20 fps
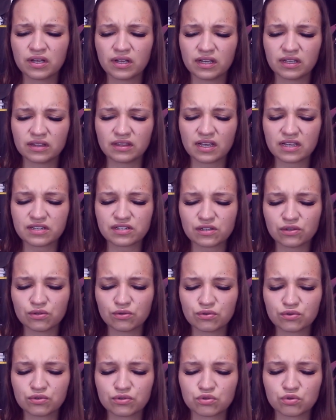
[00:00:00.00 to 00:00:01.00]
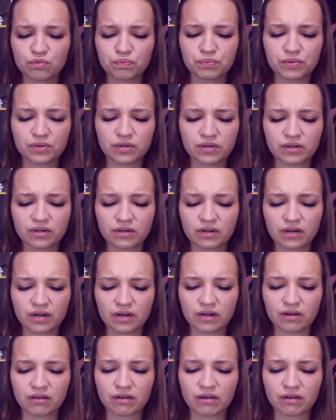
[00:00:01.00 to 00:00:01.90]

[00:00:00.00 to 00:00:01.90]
it doesn't look super uh,